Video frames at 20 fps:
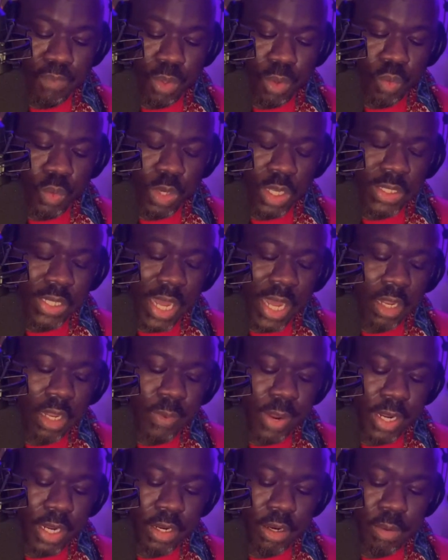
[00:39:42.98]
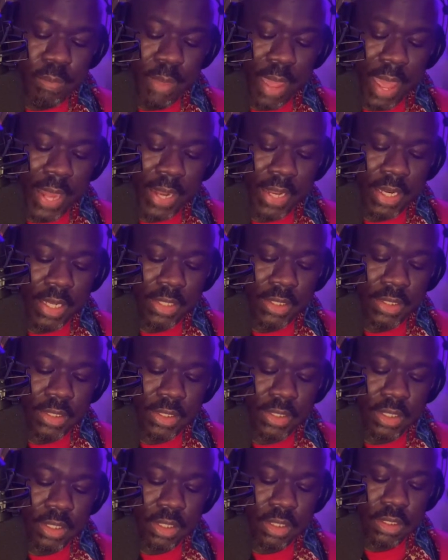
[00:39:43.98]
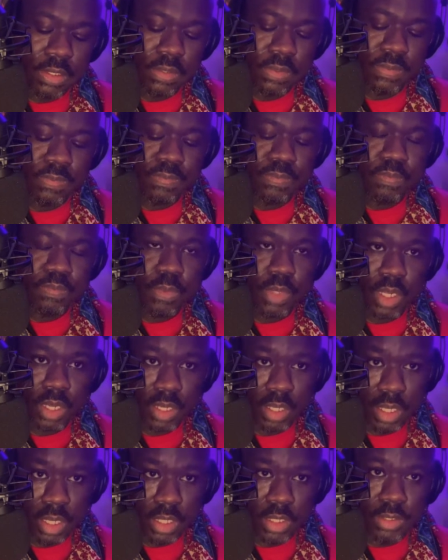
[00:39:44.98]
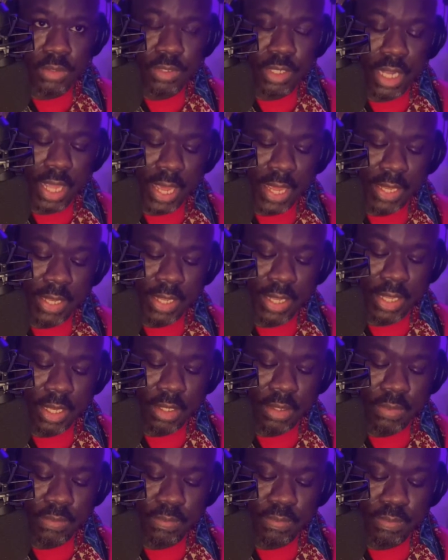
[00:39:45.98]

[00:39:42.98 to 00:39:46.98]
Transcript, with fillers: We tolerated her madness, a kindred alien.